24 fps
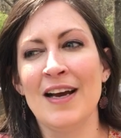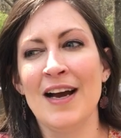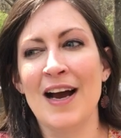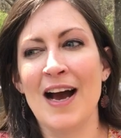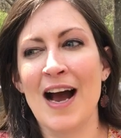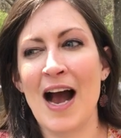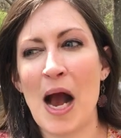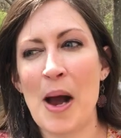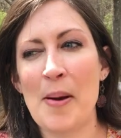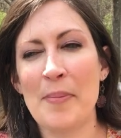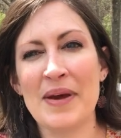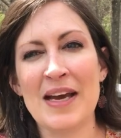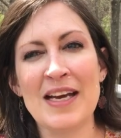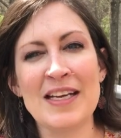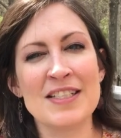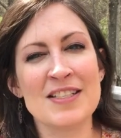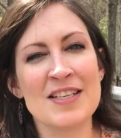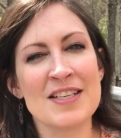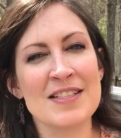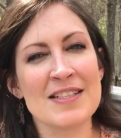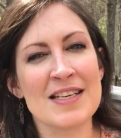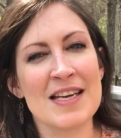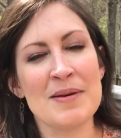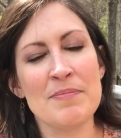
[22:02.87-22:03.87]
Um, it
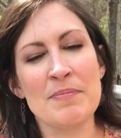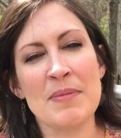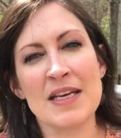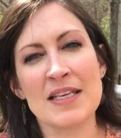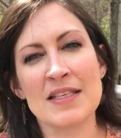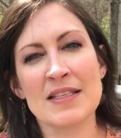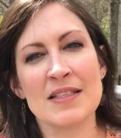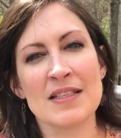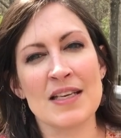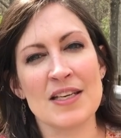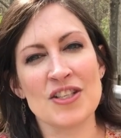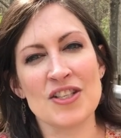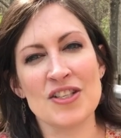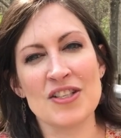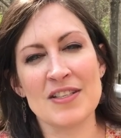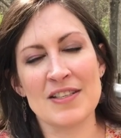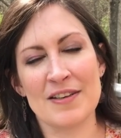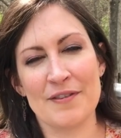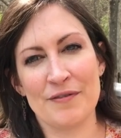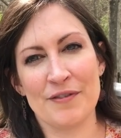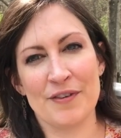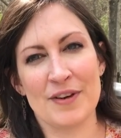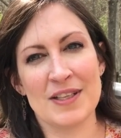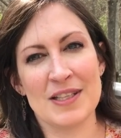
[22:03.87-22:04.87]
just, it makes such a
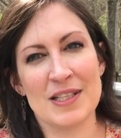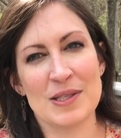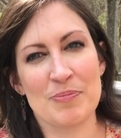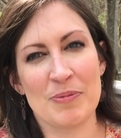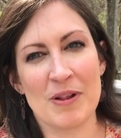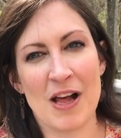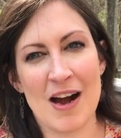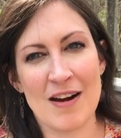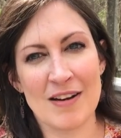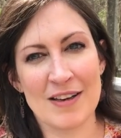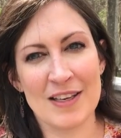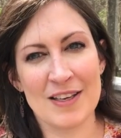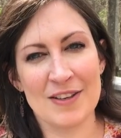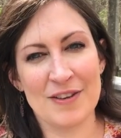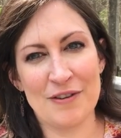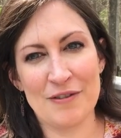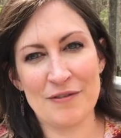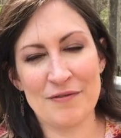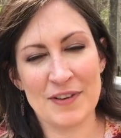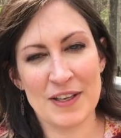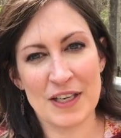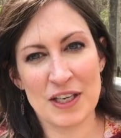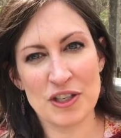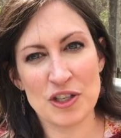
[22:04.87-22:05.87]
difference blocking your
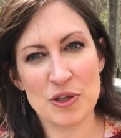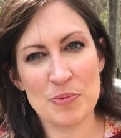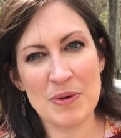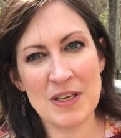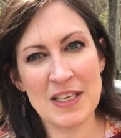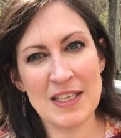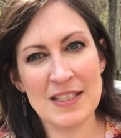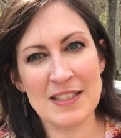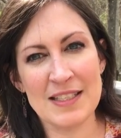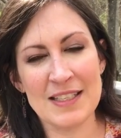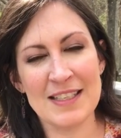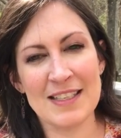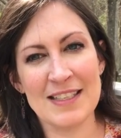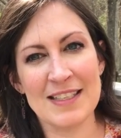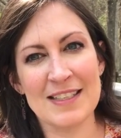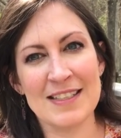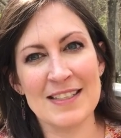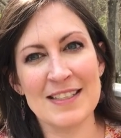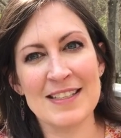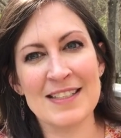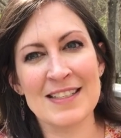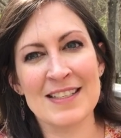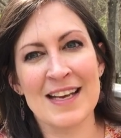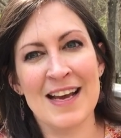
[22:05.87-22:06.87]
finished
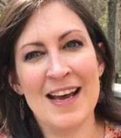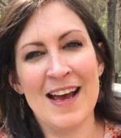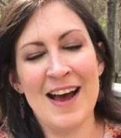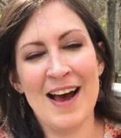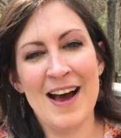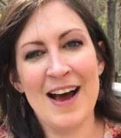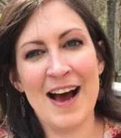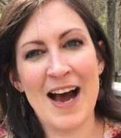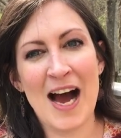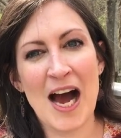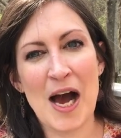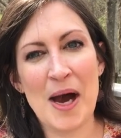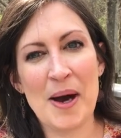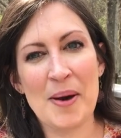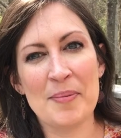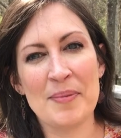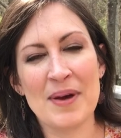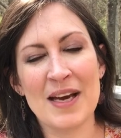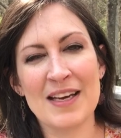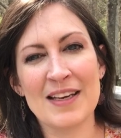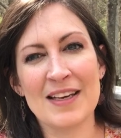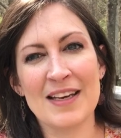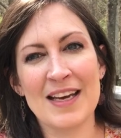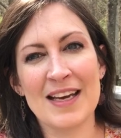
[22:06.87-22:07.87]
pieces. Um,
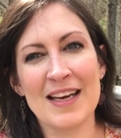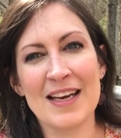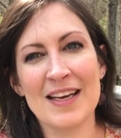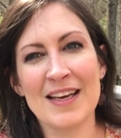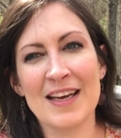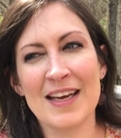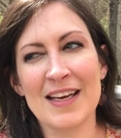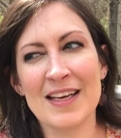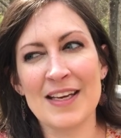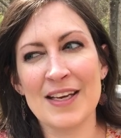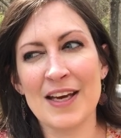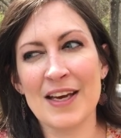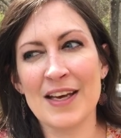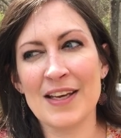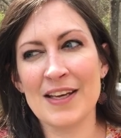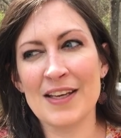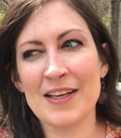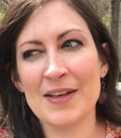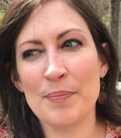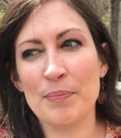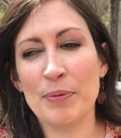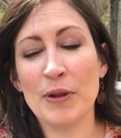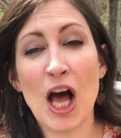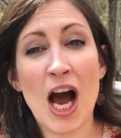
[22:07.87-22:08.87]

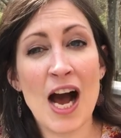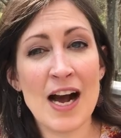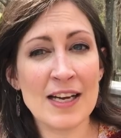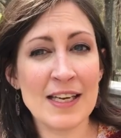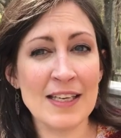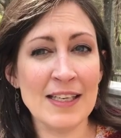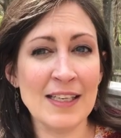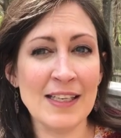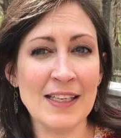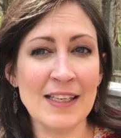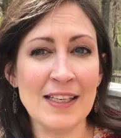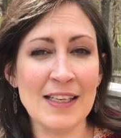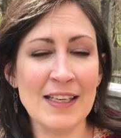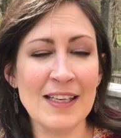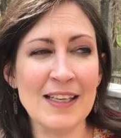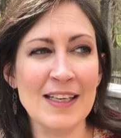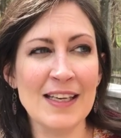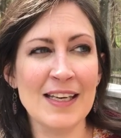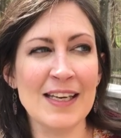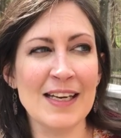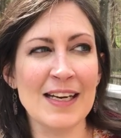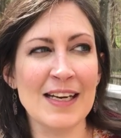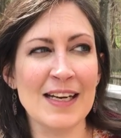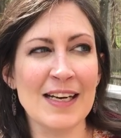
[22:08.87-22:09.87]
blocking
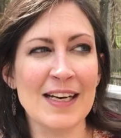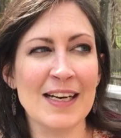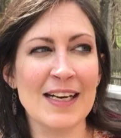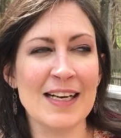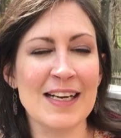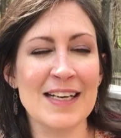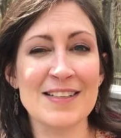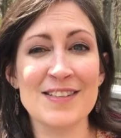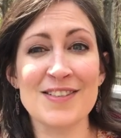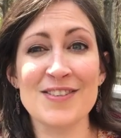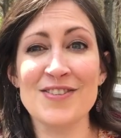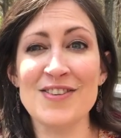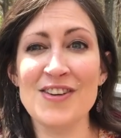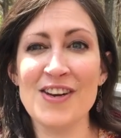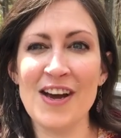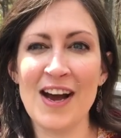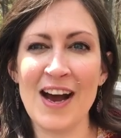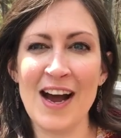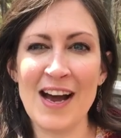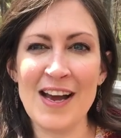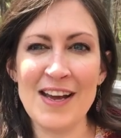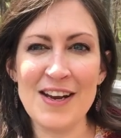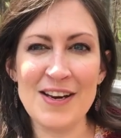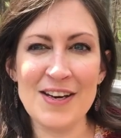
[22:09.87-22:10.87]
is
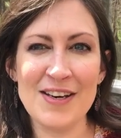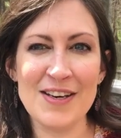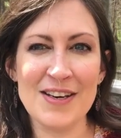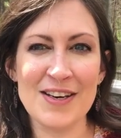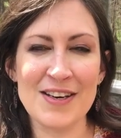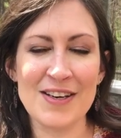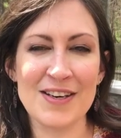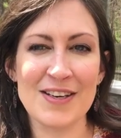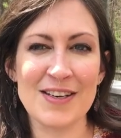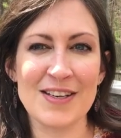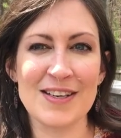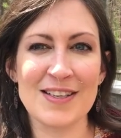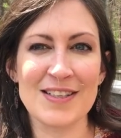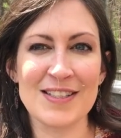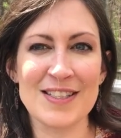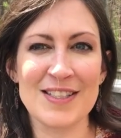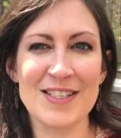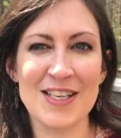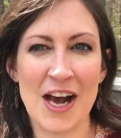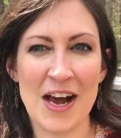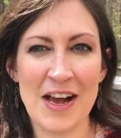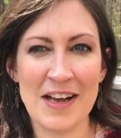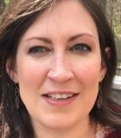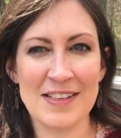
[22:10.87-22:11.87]
not
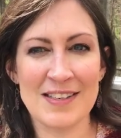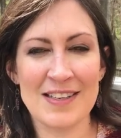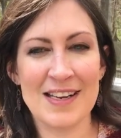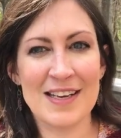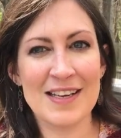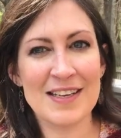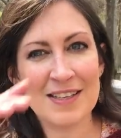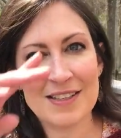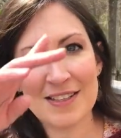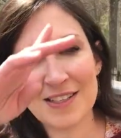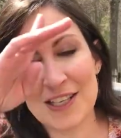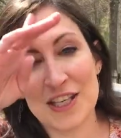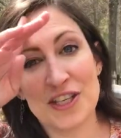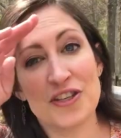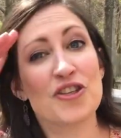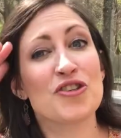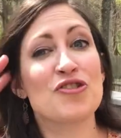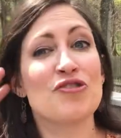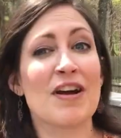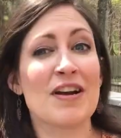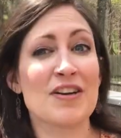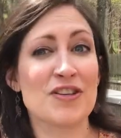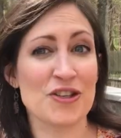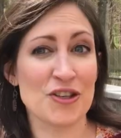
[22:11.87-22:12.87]
done to
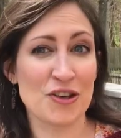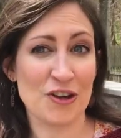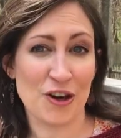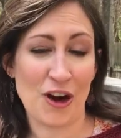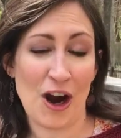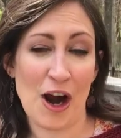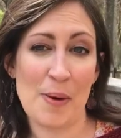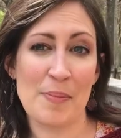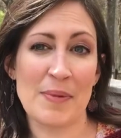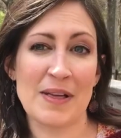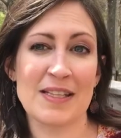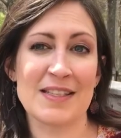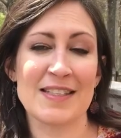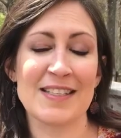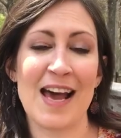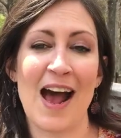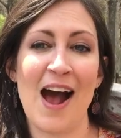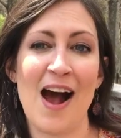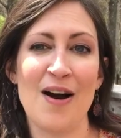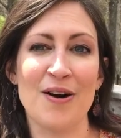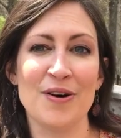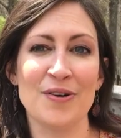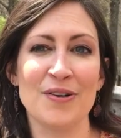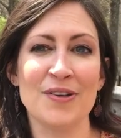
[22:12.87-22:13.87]
stretch your garments
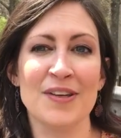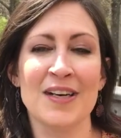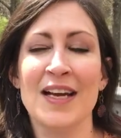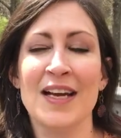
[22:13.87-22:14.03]
out